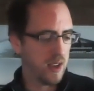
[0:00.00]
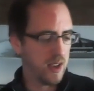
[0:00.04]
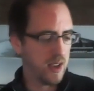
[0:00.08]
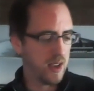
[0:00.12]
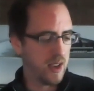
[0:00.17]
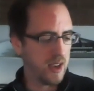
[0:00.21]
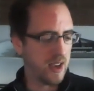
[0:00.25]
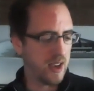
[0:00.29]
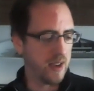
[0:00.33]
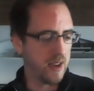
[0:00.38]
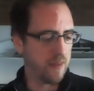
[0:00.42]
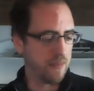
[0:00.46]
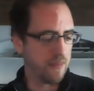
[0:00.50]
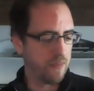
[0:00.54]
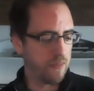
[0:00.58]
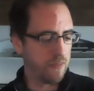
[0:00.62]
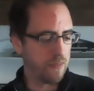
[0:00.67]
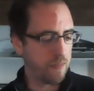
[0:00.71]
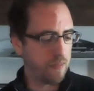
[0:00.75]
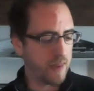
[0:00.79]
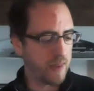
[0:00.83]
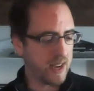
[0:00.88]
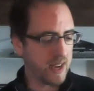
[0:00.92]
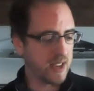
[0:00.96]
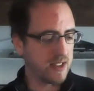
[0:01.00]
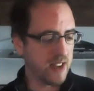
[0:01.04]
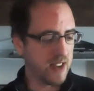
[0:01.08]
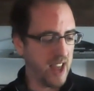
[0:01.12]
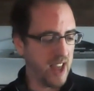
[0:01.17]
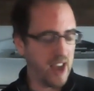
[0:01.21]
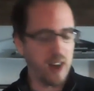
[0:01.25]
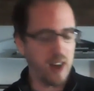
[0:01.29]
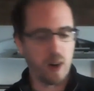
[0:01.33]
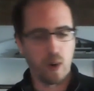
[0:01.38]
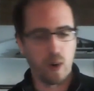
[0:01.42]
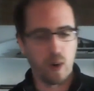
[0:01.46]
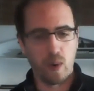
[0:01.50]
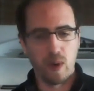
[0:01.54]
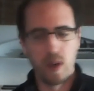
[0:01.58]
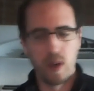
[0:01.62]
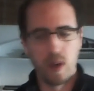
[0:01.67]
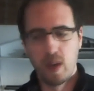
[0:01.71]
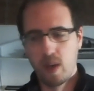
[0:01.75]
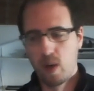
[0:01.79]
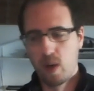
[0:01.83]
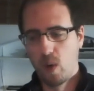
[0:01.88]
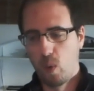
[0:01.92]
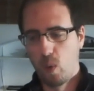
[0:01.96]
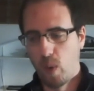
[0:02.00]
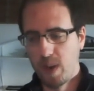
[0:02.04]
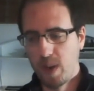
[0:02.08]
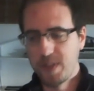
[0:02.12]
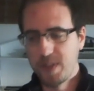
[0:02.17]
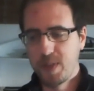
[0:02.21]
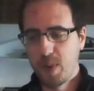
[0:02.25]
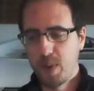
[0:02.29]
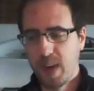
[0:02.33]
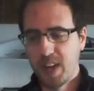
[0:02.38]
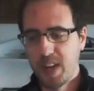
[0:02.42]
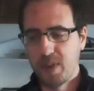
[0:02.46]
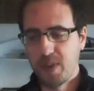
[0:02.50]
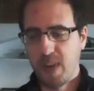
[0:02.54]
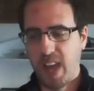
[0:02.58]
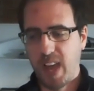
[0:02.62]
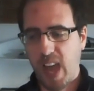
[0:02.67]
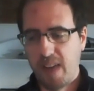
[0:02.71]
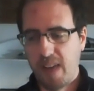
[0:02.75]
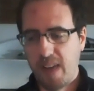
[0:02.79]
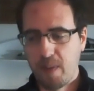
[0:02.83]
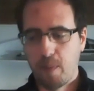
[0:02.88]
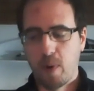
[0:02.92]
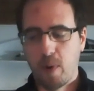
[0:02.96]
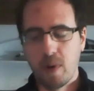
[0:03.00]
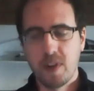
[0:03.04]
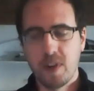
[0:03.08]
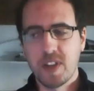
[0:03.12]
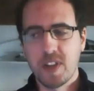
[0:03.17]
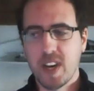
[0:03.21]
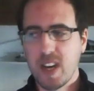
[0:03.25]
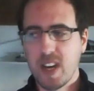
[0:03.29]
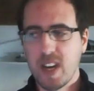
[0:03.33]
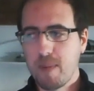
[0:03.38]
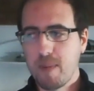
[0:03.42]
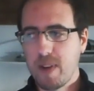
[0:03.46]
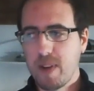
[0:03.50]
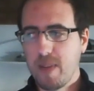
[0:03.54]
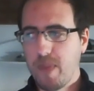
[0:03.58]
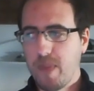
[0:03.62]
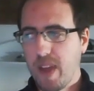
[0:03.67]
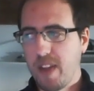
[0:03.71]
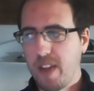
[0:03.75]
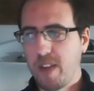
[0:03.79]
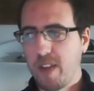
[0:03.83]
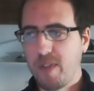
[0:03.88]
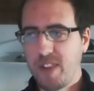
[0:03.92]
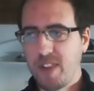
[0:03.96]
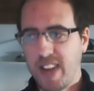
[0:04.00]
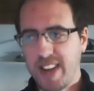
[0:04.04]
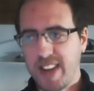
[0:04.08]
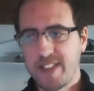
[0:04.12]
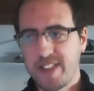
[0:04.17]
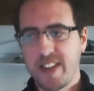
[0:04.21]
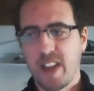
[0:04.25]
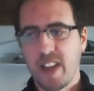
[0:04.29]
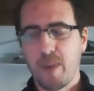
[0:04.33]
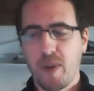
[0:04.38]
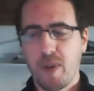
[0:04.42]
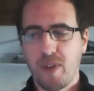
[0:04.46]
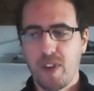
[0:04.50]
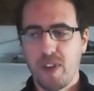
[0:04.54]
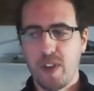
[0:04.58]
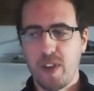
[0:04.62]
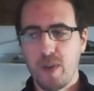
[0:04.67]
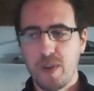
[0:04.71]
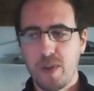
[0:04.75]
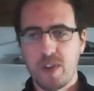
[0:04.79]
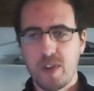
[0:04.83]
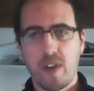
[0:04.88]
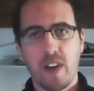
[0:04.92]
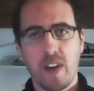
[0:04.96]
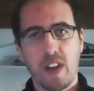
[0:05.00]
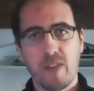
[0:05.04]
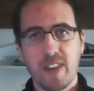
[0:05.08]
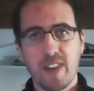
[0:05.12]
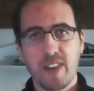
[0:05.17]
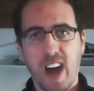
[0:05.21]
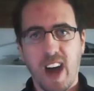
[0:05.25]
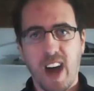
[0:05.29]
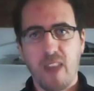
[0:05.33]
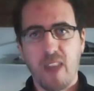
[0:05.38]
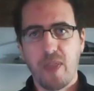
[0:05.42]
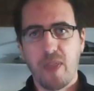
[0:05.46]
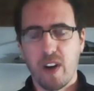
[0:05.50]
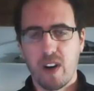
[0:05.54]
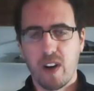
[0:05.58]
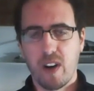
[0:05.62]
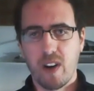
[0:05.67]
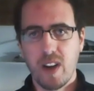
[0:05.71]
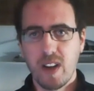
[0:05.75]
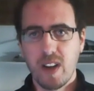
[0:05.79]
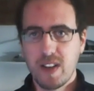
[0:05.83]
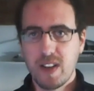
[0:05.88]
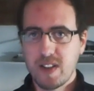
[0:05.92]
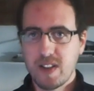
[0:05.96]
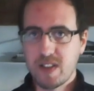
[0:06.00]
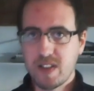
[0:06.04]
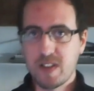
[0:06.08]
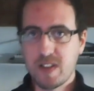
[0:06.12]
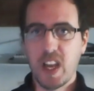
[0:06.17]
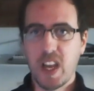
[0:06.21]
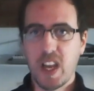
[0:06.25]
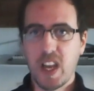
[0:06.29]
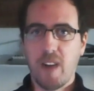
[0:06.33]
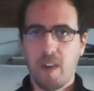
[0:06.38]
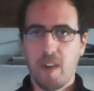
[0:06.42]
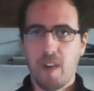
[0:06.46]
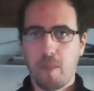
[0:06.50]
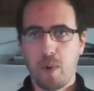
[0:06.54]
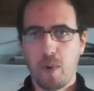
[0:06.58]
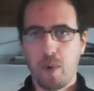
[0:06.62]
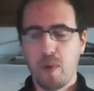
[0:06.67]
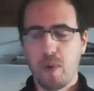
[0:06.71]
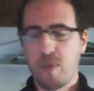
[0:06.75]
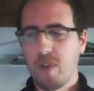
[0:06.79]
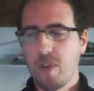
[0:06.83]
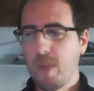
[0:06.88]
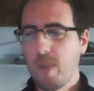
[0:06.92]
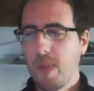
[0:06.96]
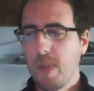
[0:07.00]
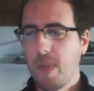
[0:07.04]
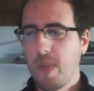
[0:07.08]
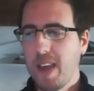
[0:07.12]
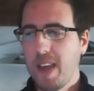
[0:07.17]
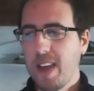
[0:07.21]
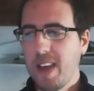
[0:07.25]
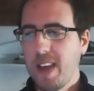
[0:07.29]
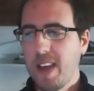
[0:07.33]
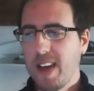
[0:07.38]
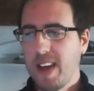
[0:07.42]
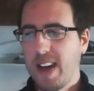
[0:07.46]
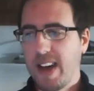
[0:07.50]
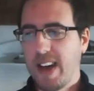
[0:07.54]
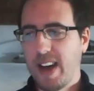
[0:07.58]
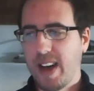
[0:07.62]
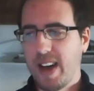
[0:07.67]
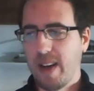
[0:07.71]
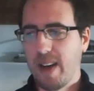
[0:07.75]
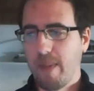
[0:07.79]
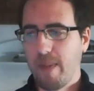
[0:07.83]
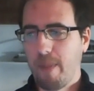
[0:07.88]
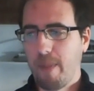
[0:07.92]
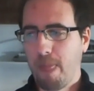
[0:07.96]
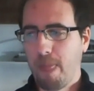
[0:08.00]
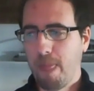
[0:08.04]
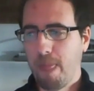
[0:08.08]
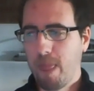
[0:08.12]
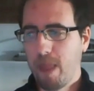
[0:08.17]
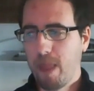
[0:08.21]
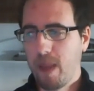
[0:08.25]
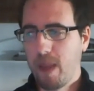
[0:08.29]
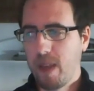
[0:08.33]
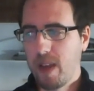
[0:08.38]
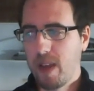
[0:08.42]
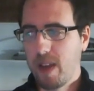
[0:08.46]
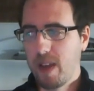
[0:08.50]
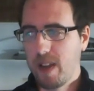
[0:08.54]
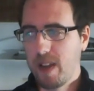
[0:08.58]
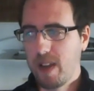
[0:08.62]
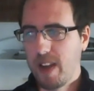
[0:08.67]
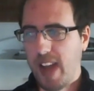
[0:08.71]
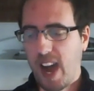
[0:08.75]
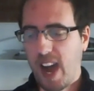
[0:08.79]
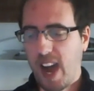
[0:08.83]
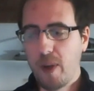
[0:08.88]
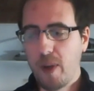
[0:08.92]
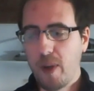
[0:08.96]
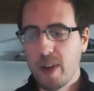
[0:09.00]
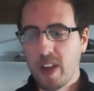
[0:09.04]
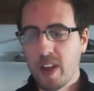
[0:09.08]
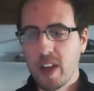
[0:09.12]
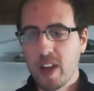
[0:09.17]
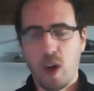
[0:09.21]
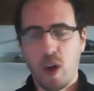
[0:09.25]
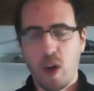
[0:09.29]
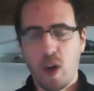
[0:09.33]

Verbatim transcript: Um, because now, once you actually have a prototype and you've tested it with the user and you've got their seal of approval, um, now you can go